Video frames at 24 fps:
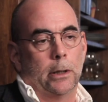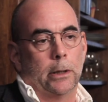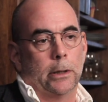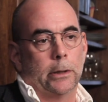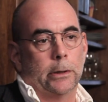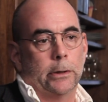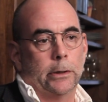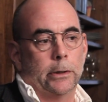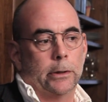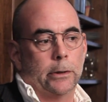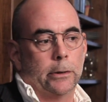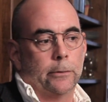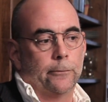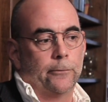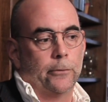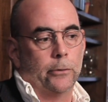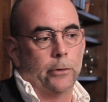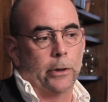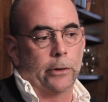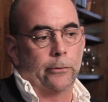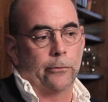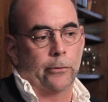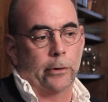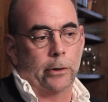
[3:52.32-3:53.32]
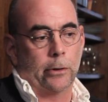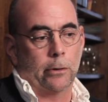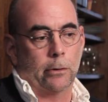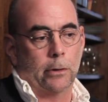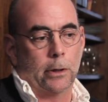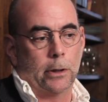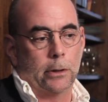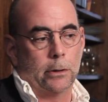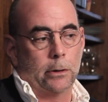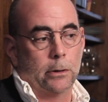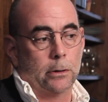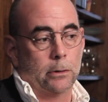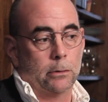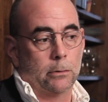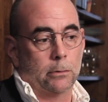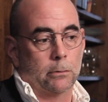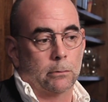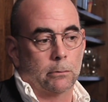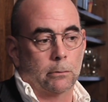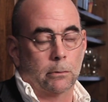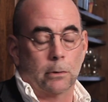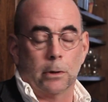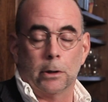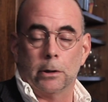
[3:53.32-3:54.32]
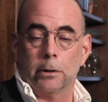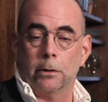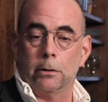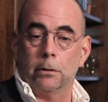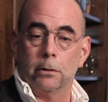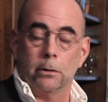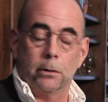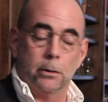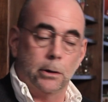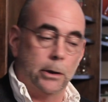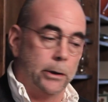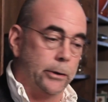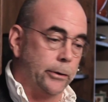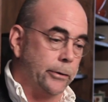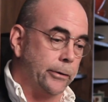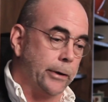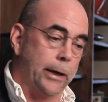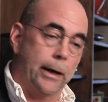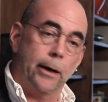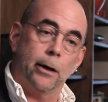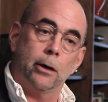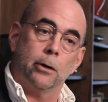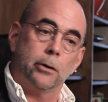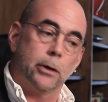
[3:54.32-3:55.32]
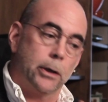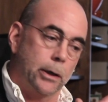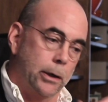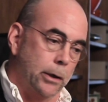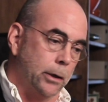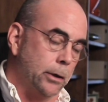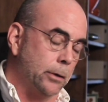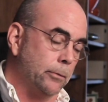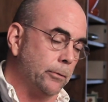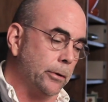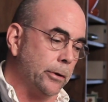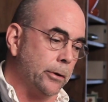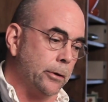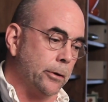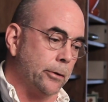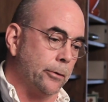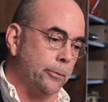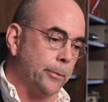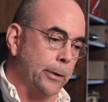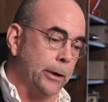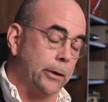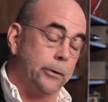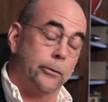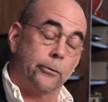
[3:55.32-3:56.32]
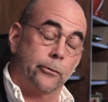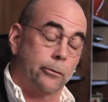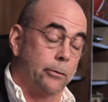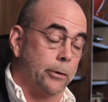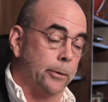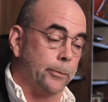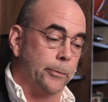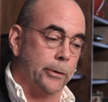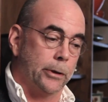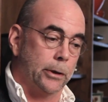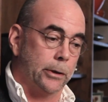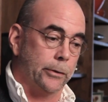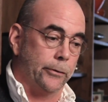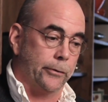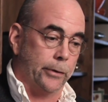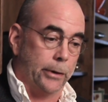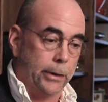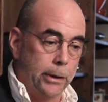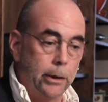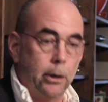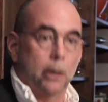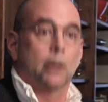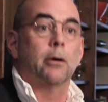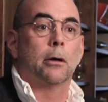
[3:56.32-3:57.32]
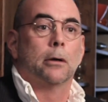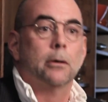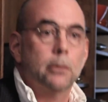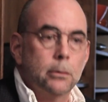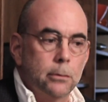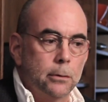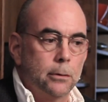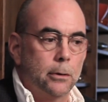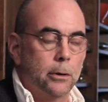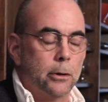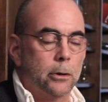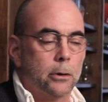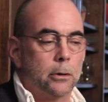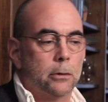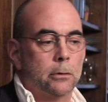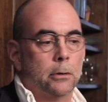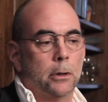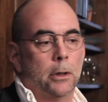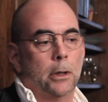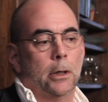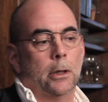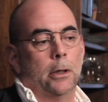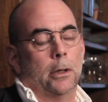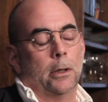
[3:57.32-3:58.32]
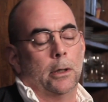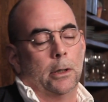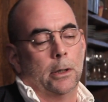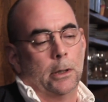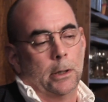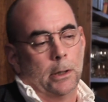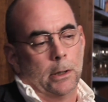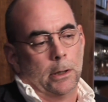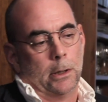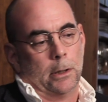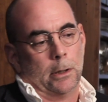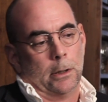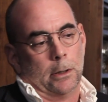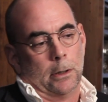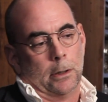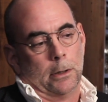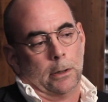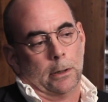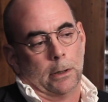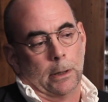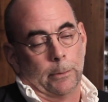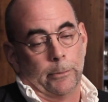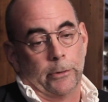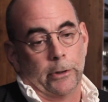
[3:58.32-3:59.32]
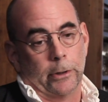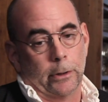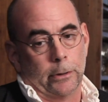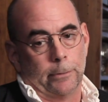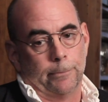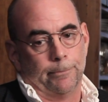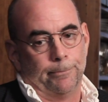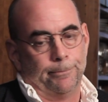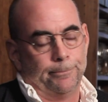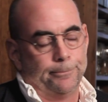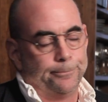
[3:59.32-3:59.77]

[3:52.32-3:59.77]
And then a few days later, I'd run into town again with another manuscript, and I'd say, here, you know, I'm done.